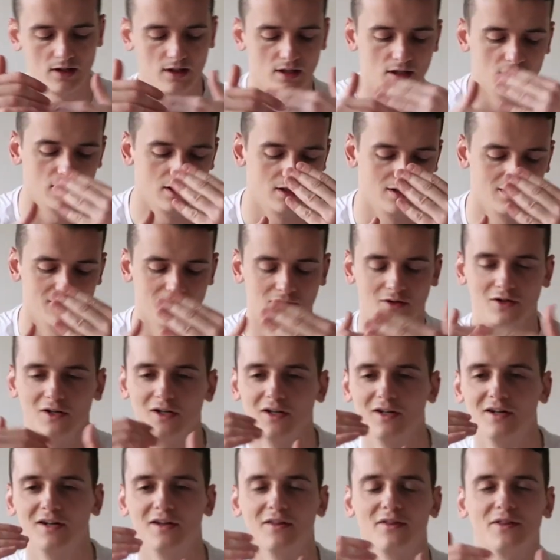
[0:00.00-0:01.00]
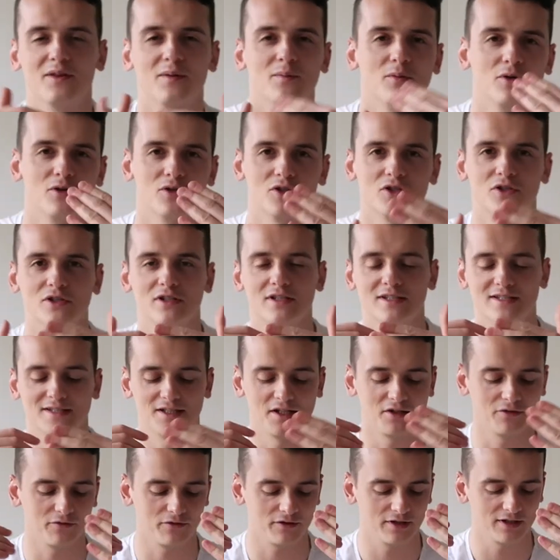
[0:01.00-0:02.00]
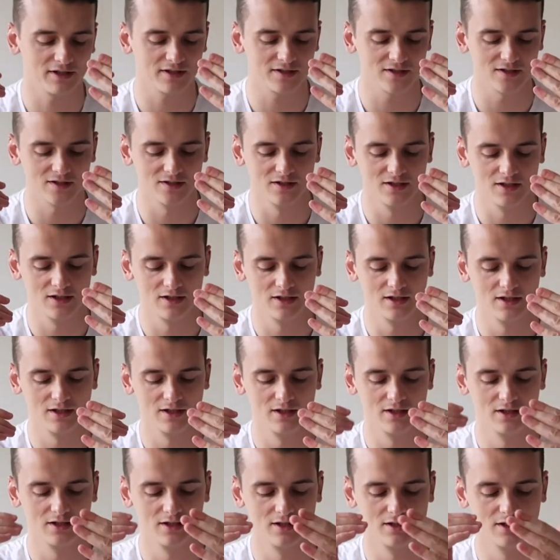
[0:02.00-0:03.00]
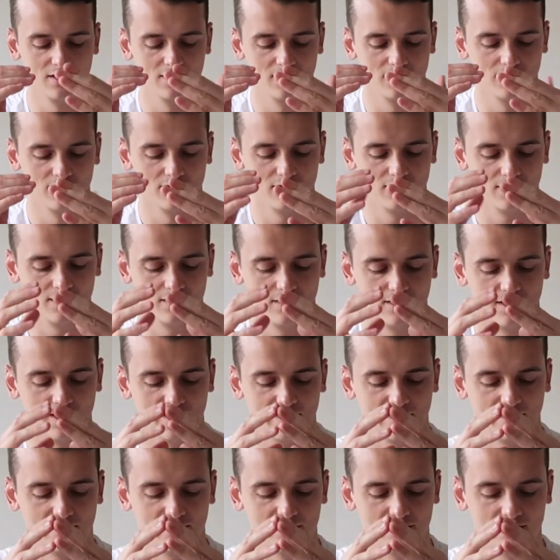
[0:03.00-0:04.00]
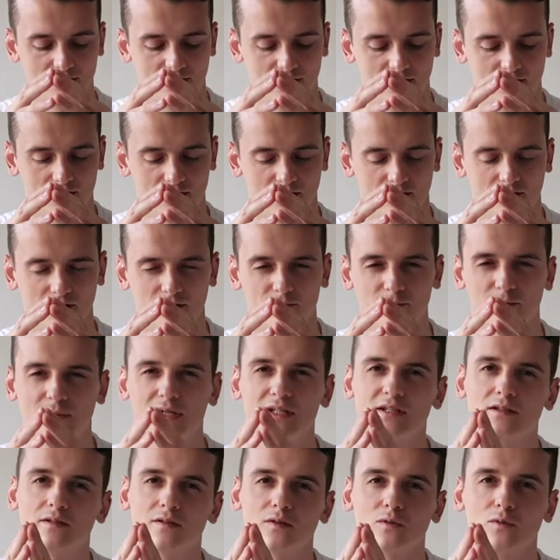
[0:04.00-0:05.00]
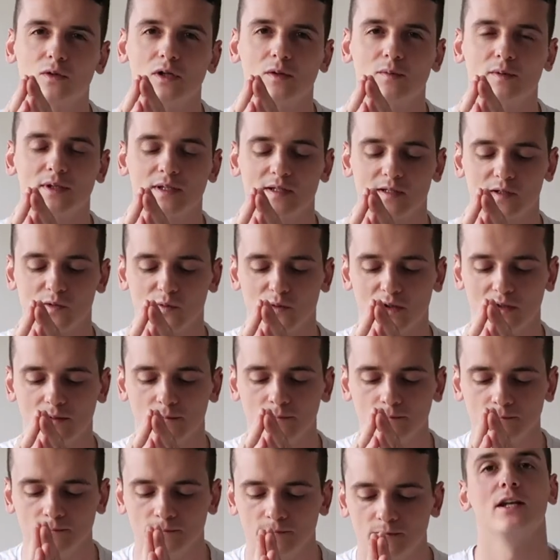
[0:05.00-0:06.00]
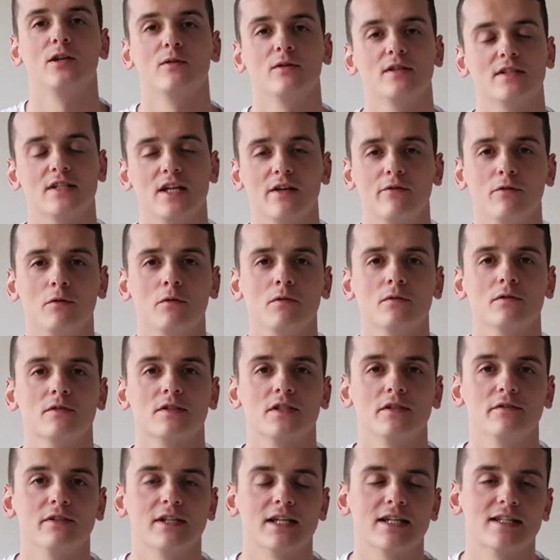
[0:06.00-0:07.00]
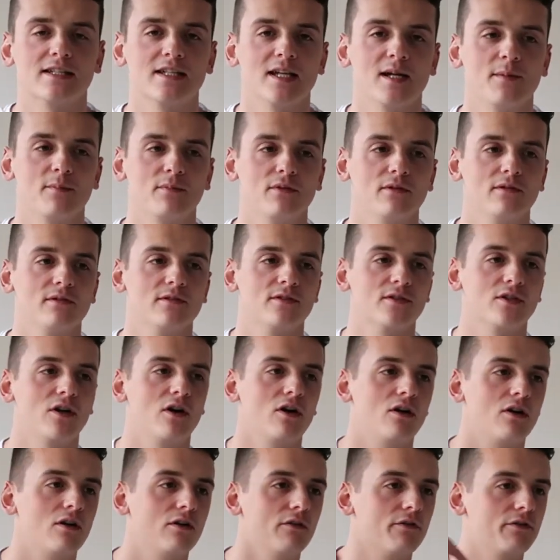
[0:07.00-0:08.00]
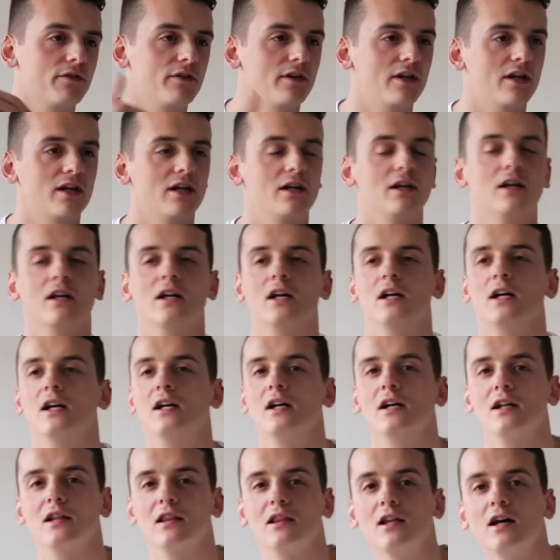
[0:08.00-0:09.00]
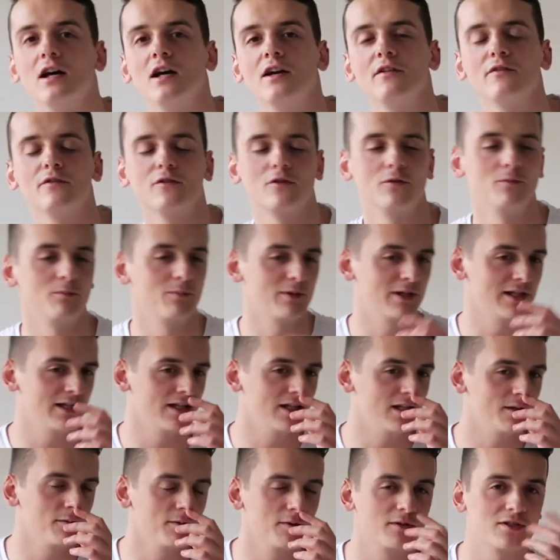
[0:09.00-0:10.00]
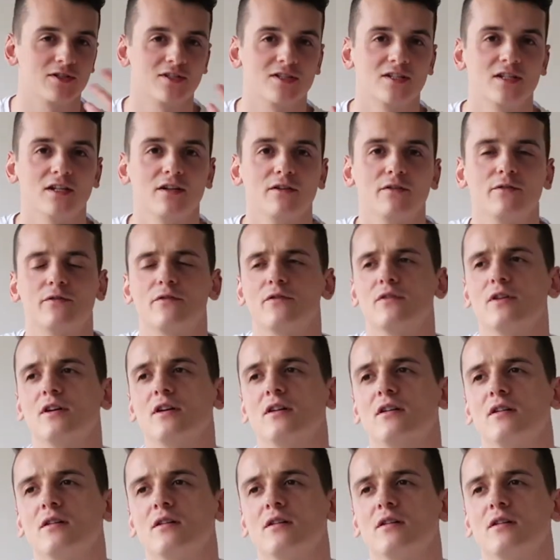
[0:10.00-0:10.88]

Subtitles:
the emotional side of things and mental well-being as well. Anyways, everyone was giving examples of their life, complaining about stuff,